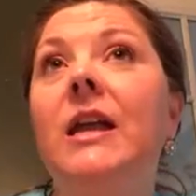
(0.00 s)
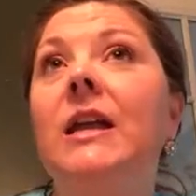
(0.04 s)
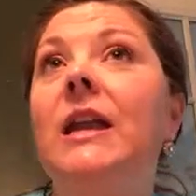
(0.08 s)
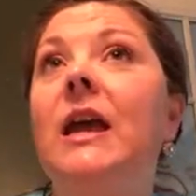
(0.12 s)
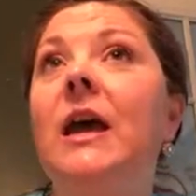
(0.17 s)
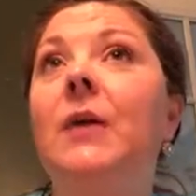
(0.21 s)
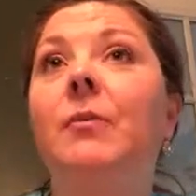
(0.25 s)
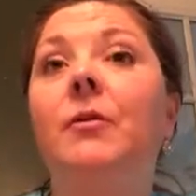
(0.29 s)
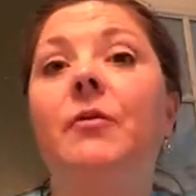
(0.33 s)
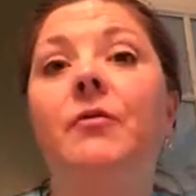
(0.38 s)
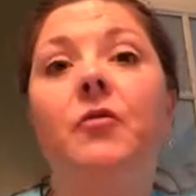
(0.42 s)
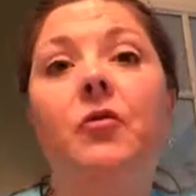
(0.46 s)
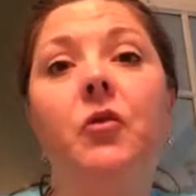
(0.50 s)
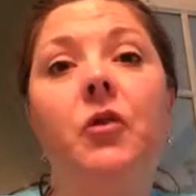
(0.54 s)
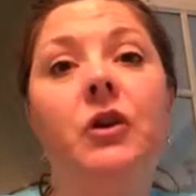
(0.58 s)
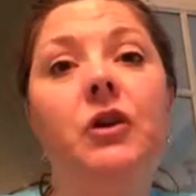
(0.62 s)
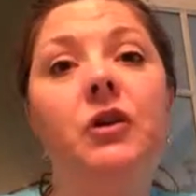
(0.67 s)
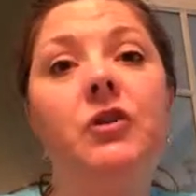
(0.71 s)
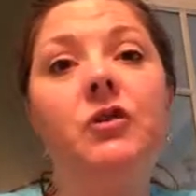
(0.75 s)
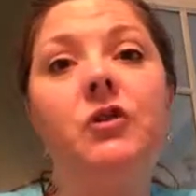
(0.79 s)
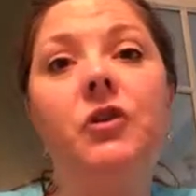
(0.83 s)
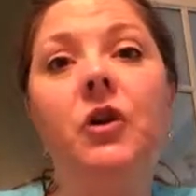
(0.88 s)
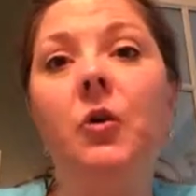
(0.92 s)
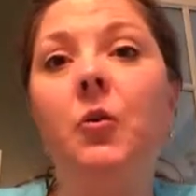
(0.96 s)
Now before
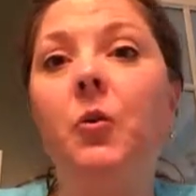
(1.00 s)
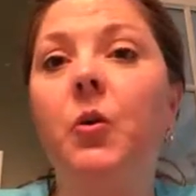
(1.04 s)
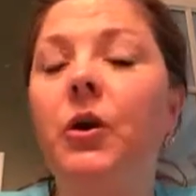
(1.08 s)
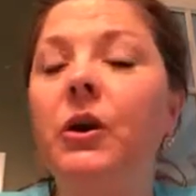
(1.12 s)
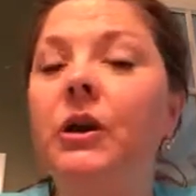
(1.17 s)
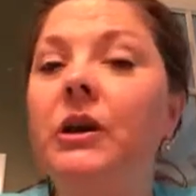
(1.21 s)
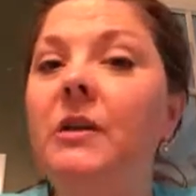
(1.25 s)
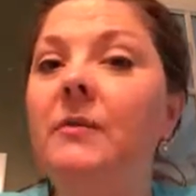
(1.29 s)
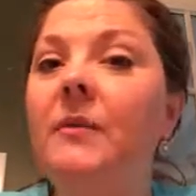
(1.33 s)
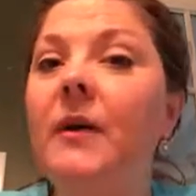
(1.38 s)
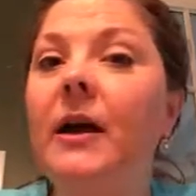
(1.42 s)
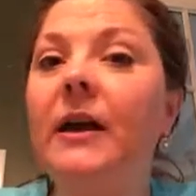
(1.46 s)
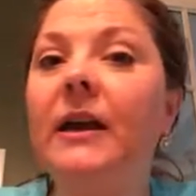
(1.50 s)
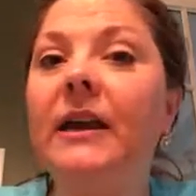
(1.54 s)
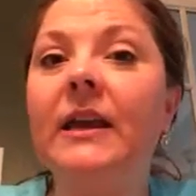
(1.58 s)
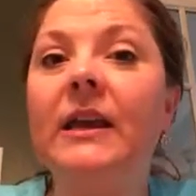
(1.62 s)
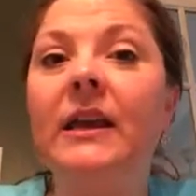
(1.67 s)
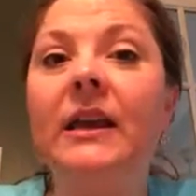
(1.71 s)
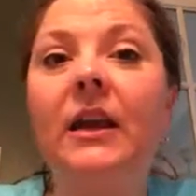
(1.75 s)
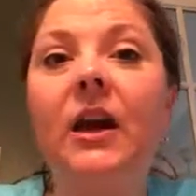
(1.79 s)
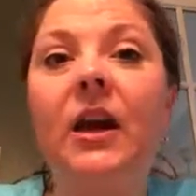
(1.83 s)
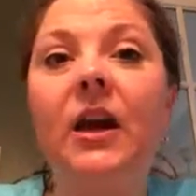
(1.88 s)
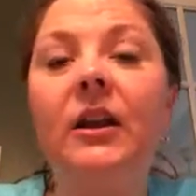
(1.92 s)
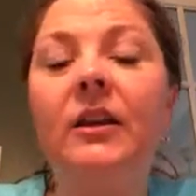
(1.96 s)
you start worrying about
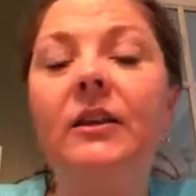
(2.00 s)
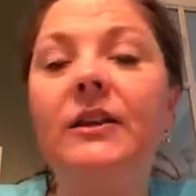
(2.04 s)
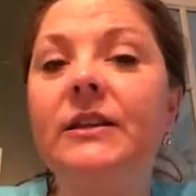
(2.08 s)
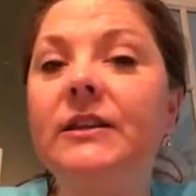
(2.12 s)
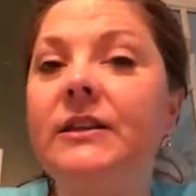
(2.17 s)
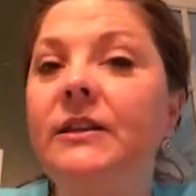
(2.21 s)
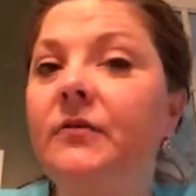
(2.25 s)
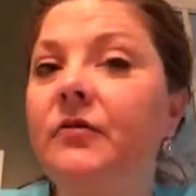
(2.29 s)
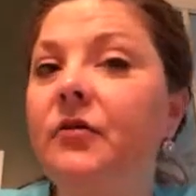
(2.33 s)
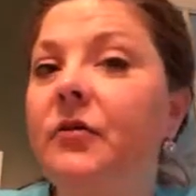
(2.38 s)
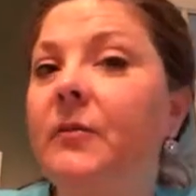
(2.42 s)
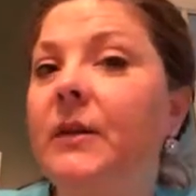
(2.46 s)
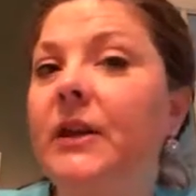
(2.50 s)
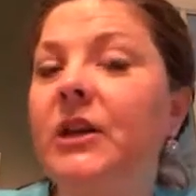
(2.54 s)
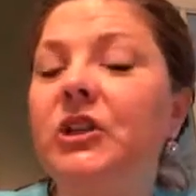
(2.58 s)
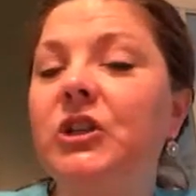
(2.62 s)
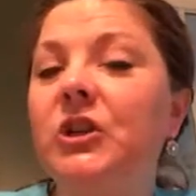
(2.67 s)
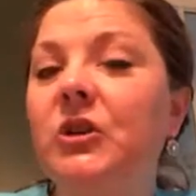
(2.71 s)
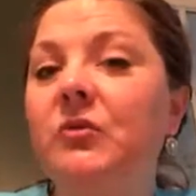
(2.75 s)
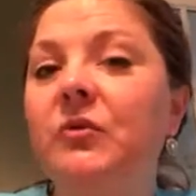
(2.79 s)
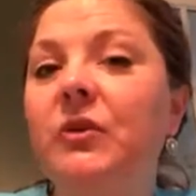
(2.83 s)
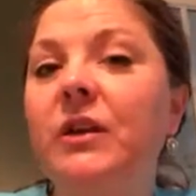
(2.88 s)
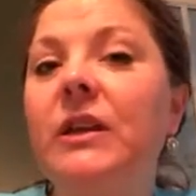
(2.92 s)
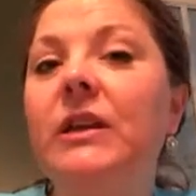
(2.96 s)
getting all of this
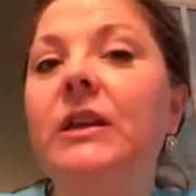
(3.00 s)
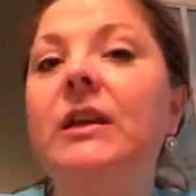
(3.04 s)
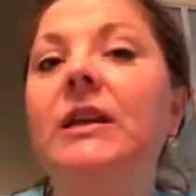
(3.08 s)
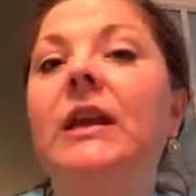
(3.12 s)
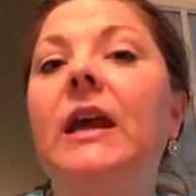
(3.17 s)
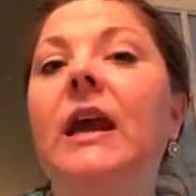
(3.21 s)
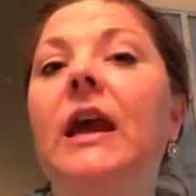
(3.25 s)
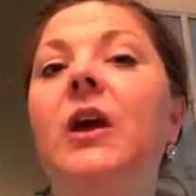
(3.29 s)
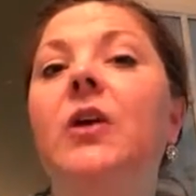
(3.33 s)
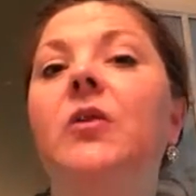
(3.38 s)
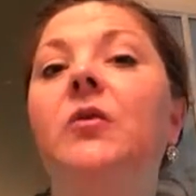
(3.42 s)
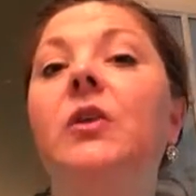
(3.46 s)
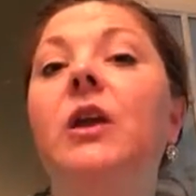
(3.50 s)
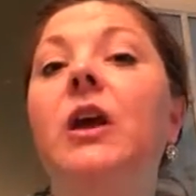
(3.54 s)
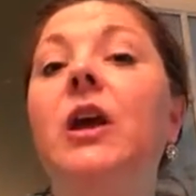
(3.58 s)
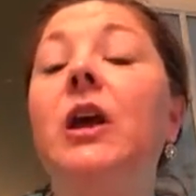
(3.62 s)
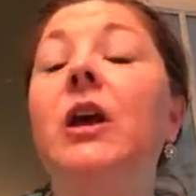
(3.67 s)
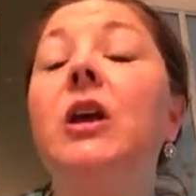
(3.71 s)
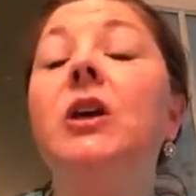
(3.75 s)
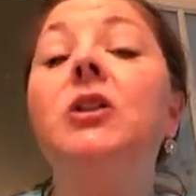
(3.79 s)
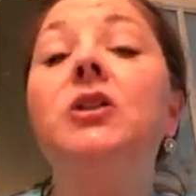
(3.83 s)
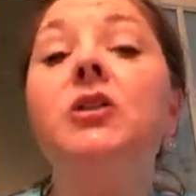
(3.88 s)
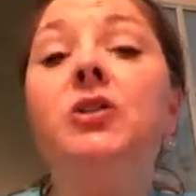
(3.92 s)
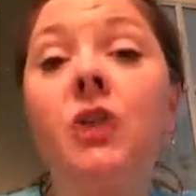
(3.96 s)
information written down,
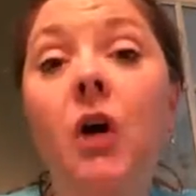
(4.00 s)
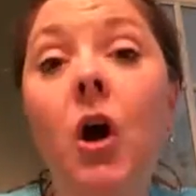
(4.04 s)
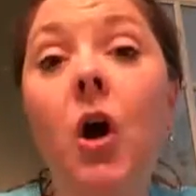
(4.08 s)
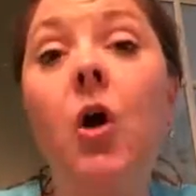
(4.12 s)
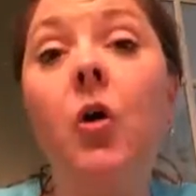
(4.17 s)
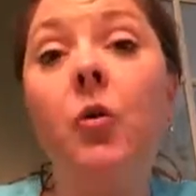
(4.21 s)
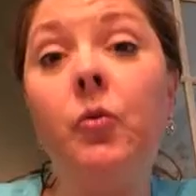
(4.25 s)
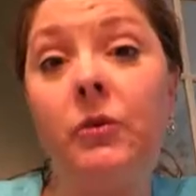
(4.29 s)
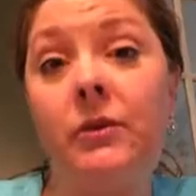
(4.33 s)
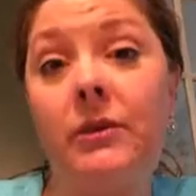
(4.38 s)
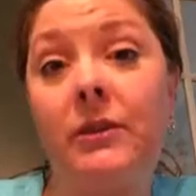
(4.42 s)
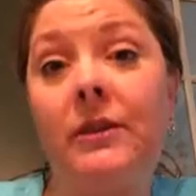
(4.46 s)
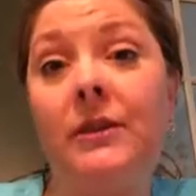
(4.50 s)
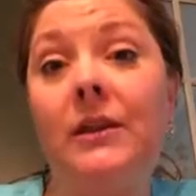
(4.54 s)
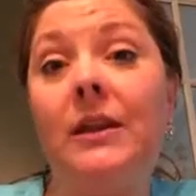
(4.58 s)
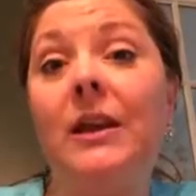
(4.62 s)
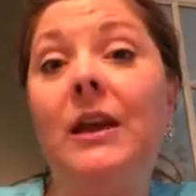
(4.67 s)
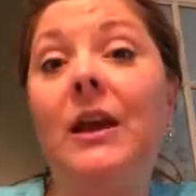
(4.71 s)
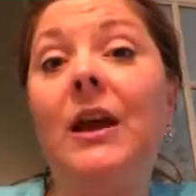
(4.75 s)
don't